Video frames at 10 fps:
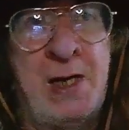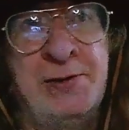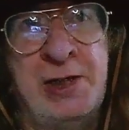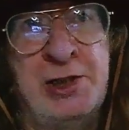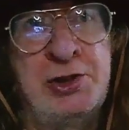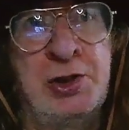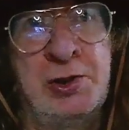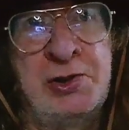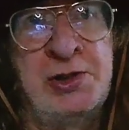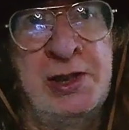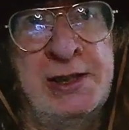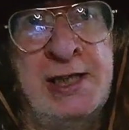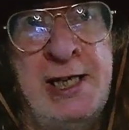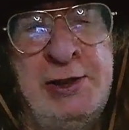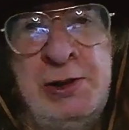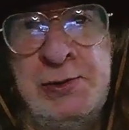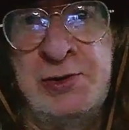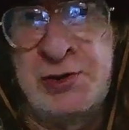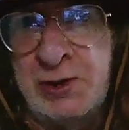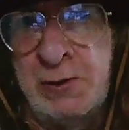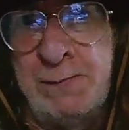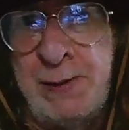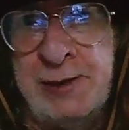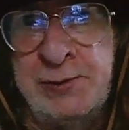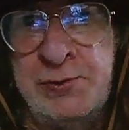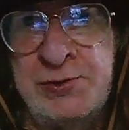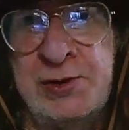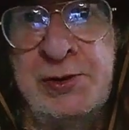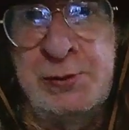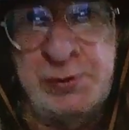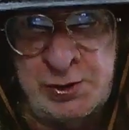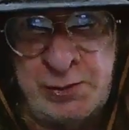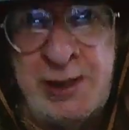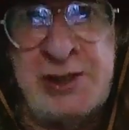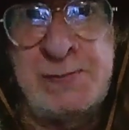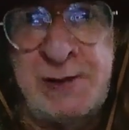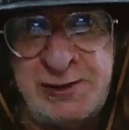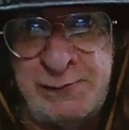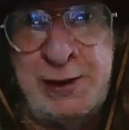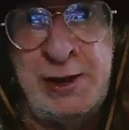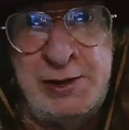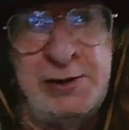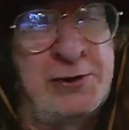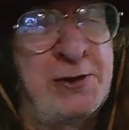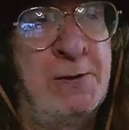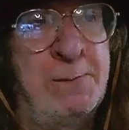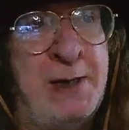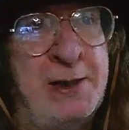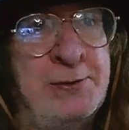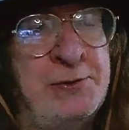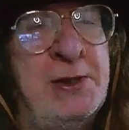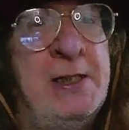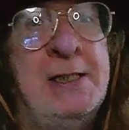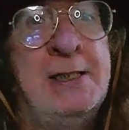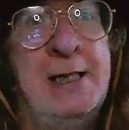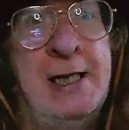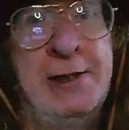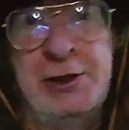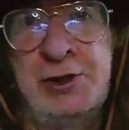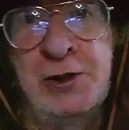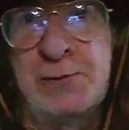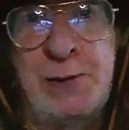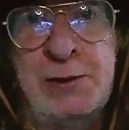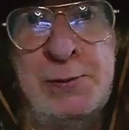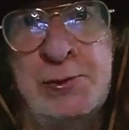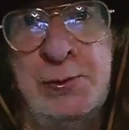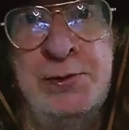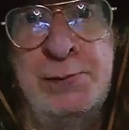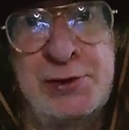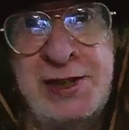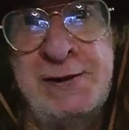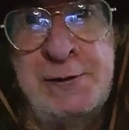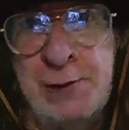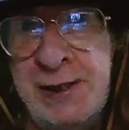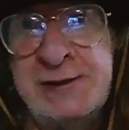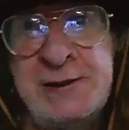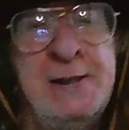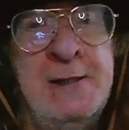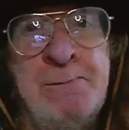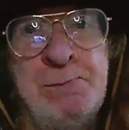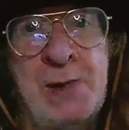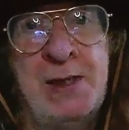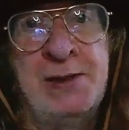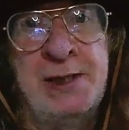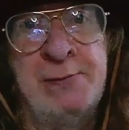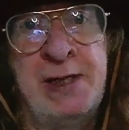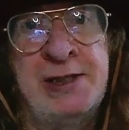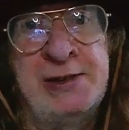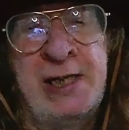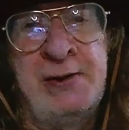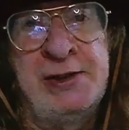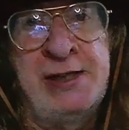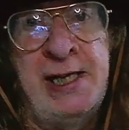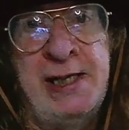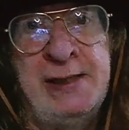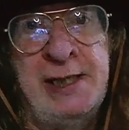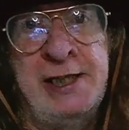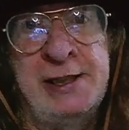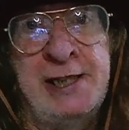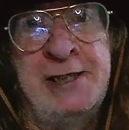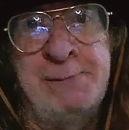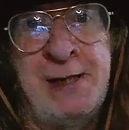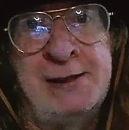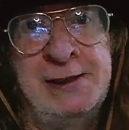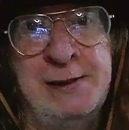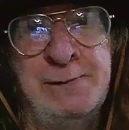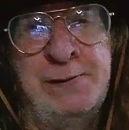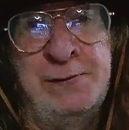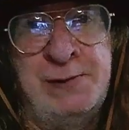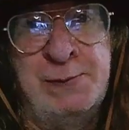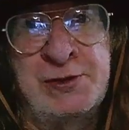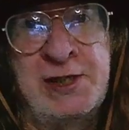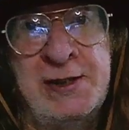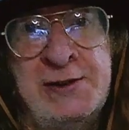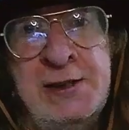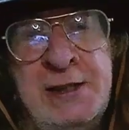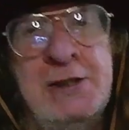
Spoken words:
And then I charged it again using solar panels and the correct specification of solar panels, and it charged back up to 100%. Great. And then I ran it down again, and again it packed in at 50%.